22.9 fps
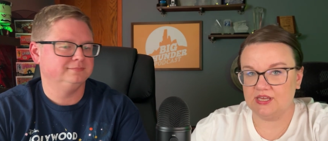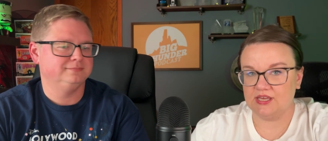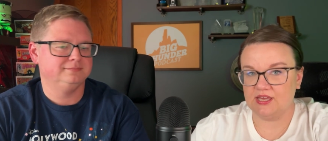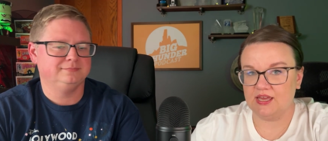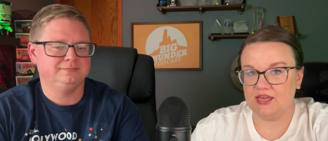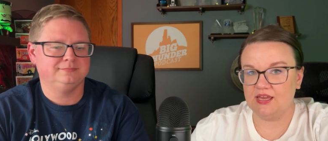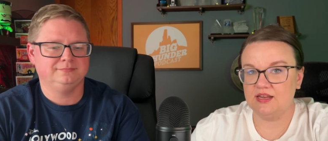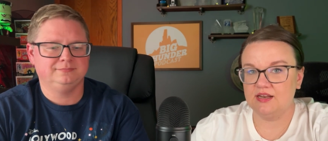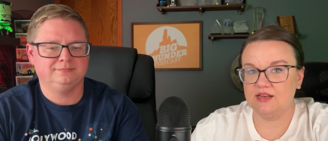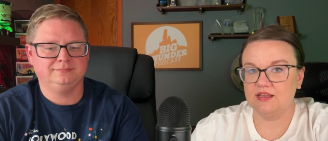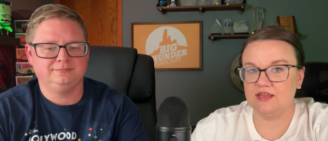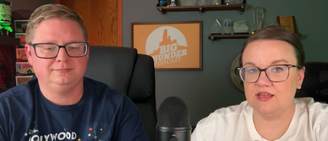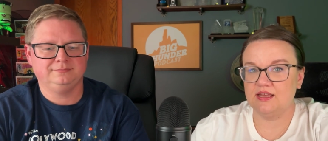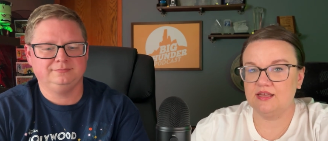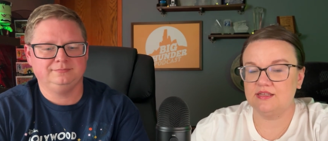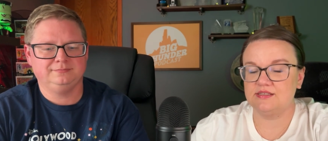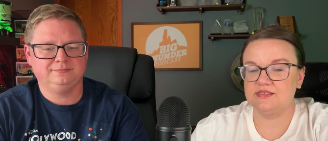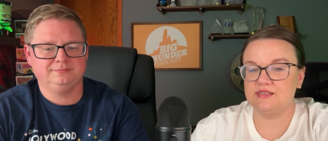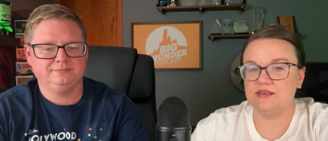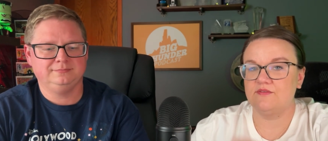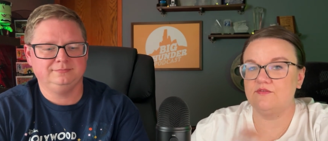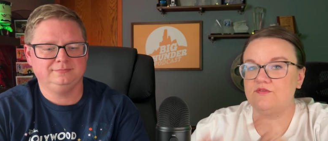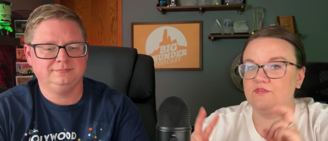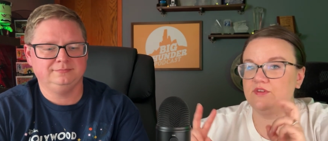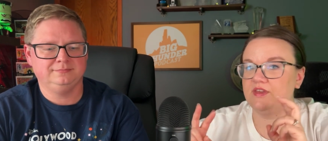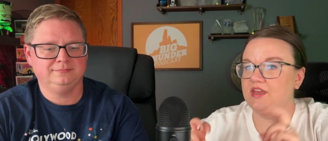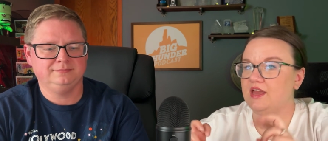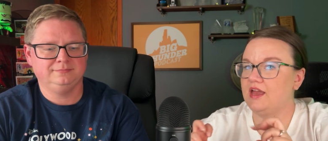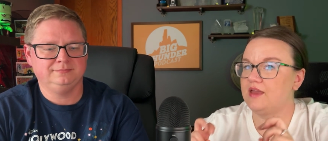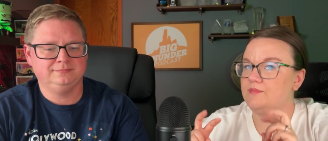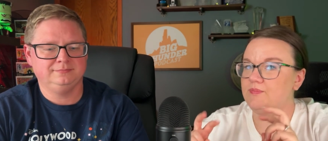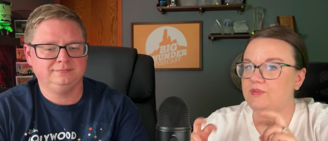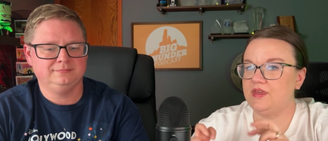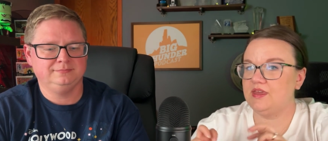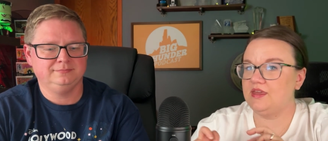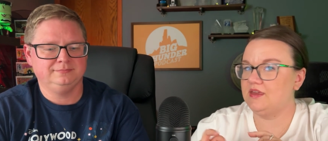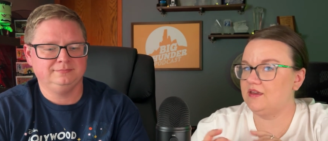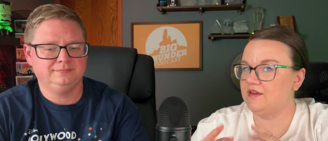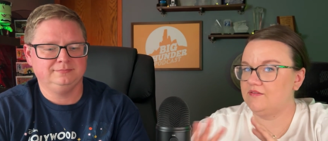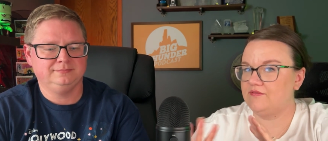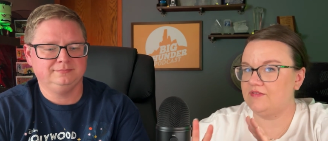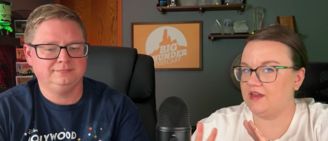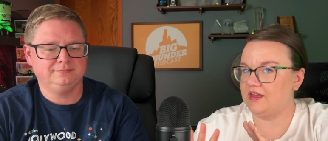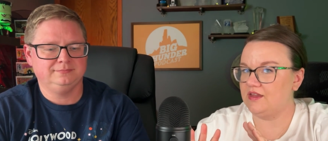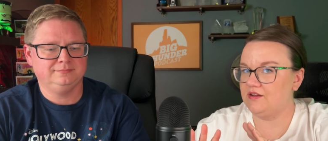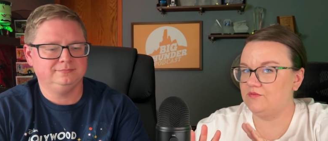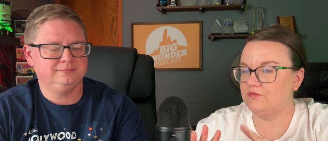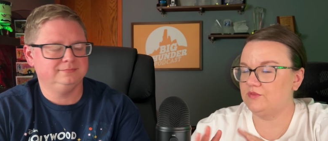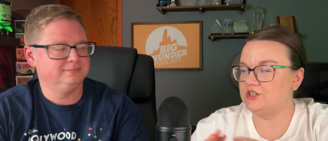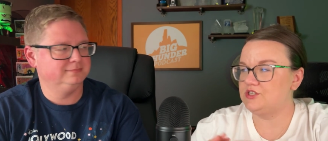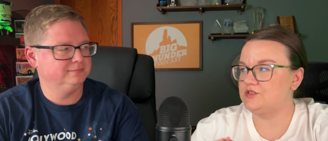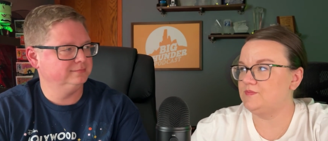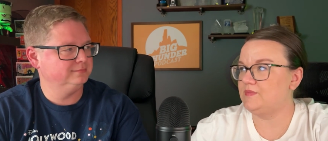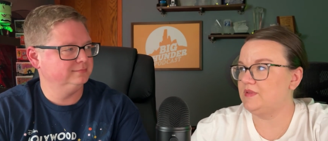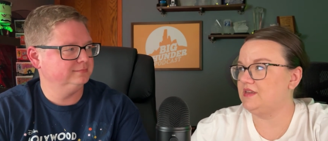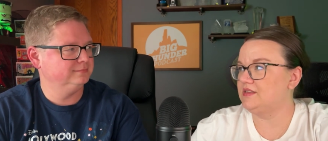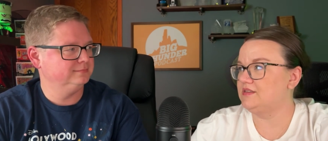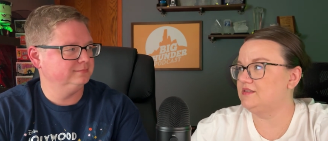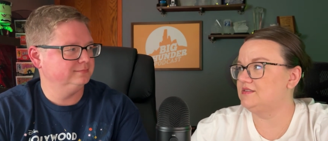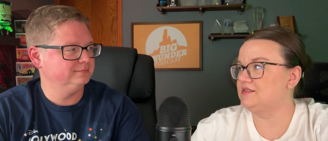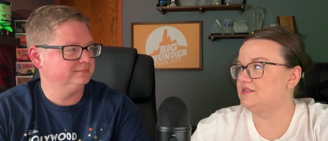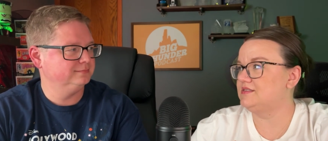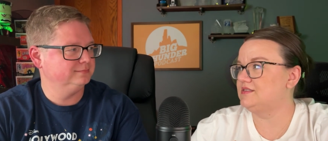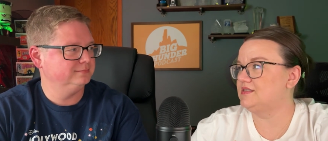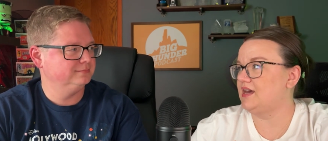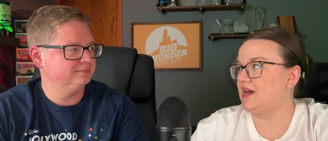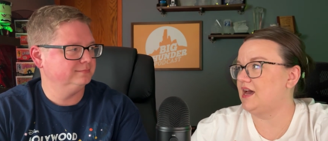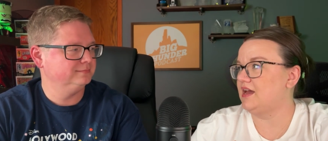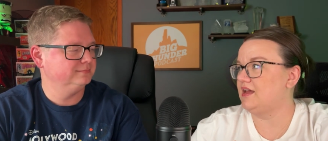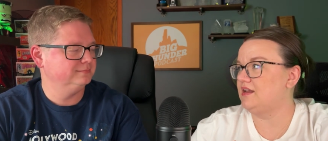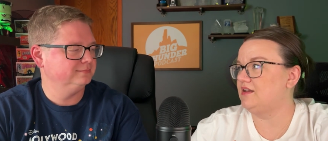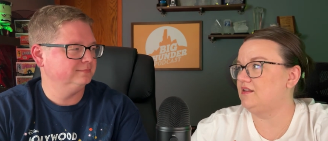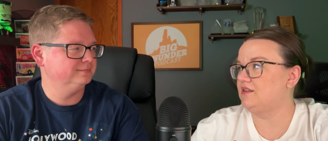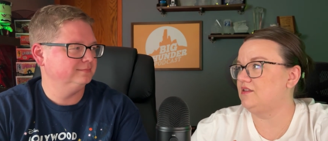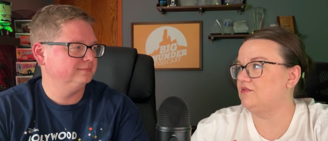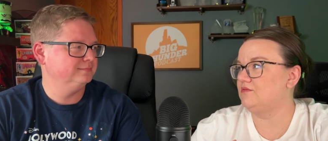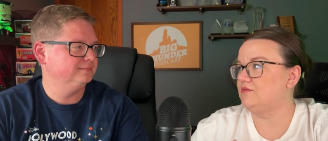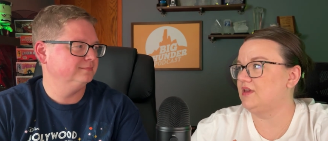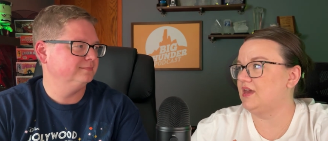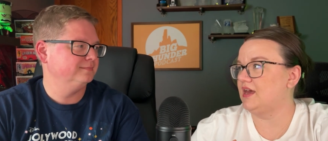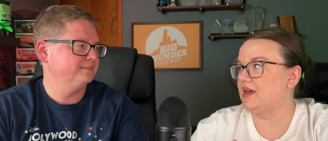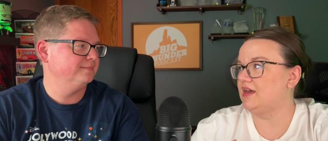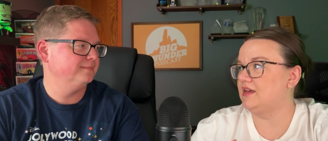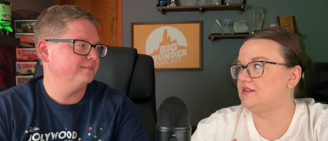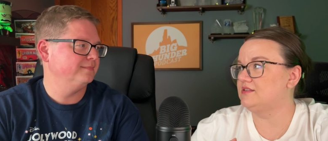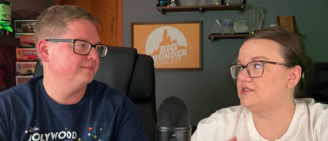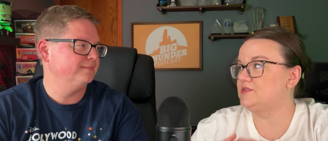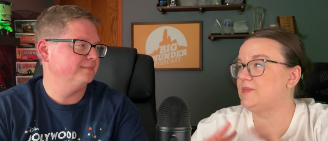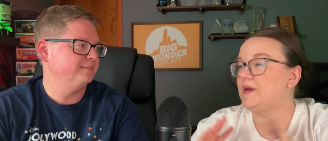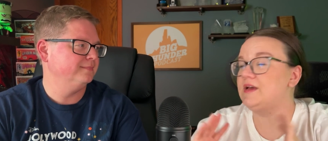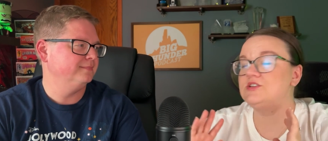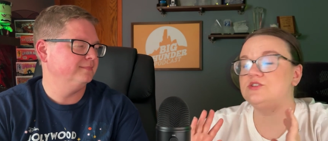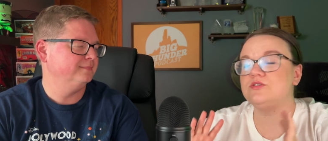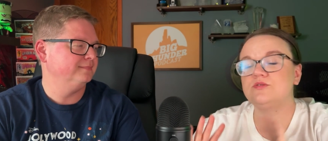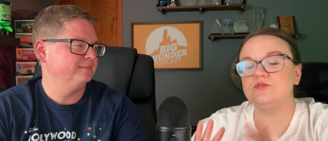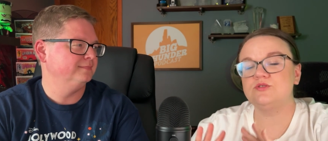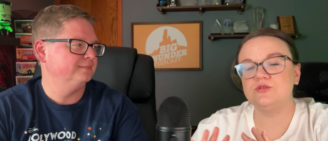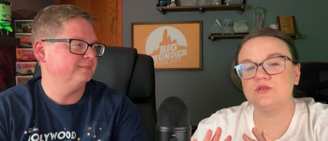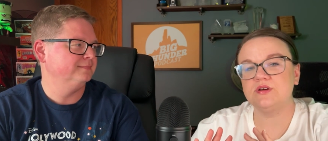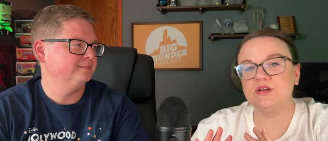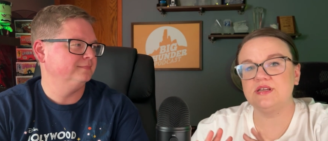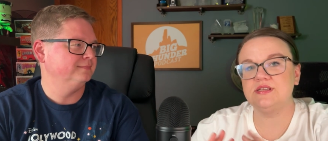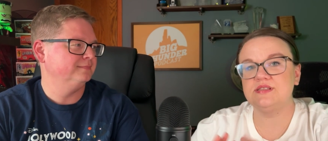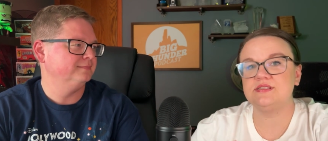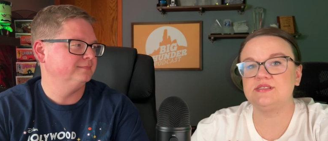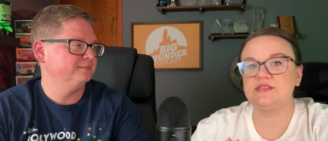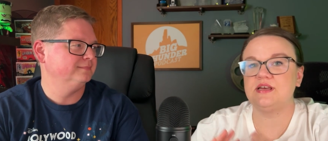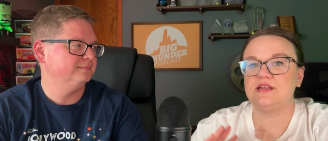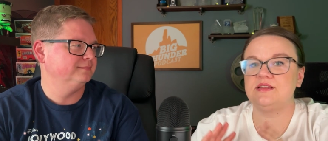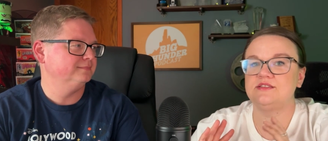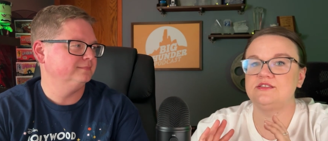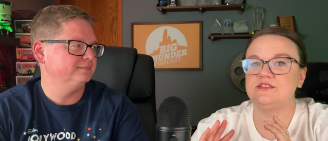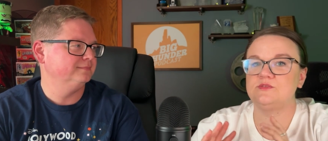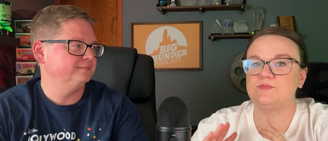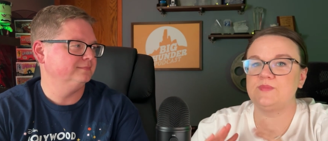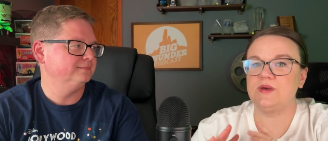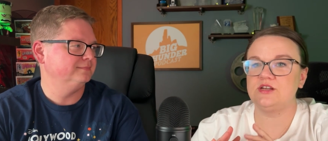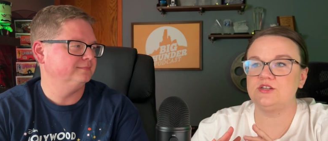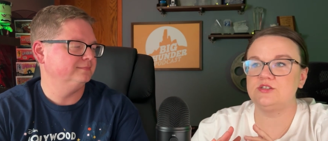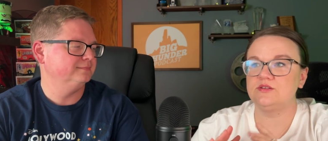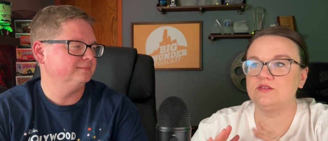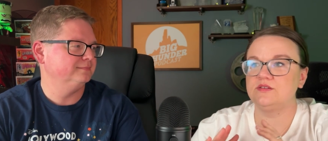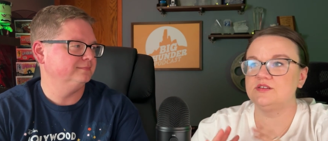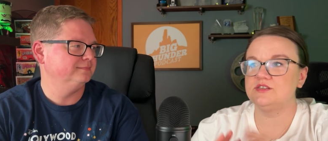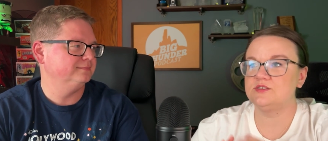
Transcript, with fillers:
Speaker 1: ticket, it's a V I P event, which means that you get special treats and special